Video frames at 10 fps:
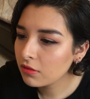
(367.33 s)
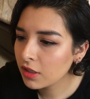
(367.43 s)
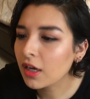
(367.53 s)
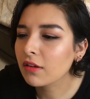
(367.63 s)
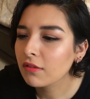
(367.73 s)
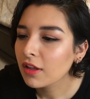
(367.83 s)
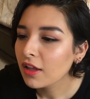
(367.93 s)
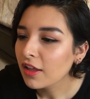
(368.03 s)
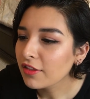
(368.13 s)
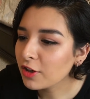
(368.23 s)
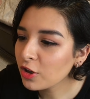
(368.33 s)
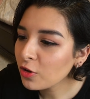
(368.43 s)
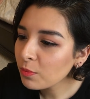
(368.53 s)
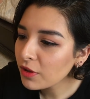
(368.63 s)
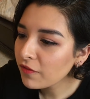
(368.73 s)
Yeah. There
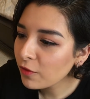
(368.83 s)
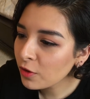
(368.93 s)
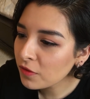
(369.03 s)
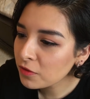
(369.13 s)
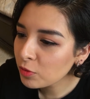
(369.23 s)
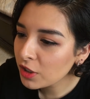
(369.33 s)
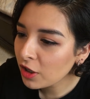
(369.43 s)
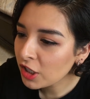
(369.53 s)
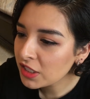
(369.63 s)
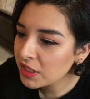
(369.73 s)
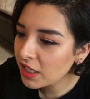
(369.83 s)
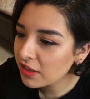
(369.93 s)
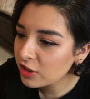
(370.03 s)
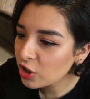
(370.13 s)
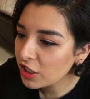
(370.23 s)
will be full of sweethearts
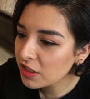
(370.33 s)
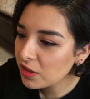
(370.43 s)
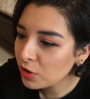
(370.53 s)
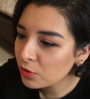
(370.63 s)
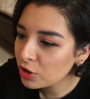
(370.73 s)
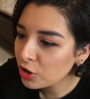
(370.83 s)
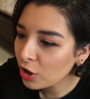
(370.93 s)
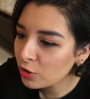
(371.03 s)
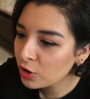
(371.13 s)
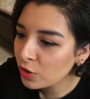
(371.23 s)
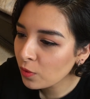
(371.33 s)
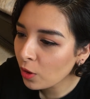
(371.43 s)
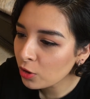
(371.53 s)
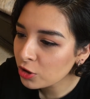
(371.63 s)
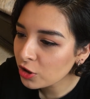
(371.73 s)
at the shiny star which called you.
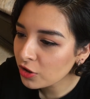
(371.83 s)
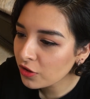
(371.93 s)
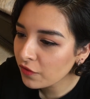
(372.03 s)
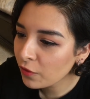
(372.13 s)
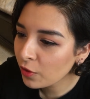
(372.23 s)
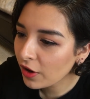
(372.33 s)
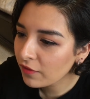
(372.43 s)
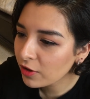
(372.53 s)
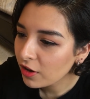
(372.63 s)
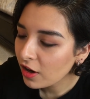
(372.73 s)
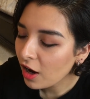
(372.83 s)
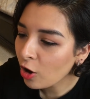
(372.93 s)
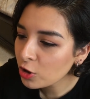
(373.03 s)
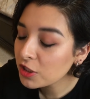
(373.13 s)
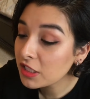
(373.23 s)
I'll start the forever.
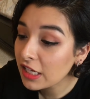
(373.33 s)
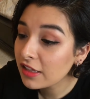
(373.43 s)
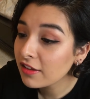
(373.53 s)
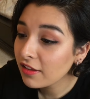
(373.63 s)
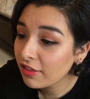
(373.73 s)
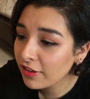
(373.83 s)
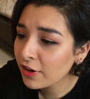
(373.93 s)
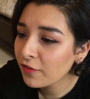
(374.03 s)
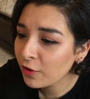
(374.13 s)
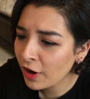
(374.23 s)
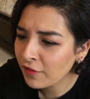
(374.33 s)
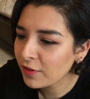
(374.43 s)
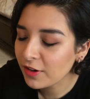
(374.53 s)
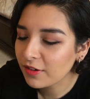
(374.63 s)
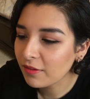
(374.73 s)
I'll stay there
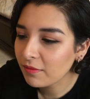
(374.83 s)
forever.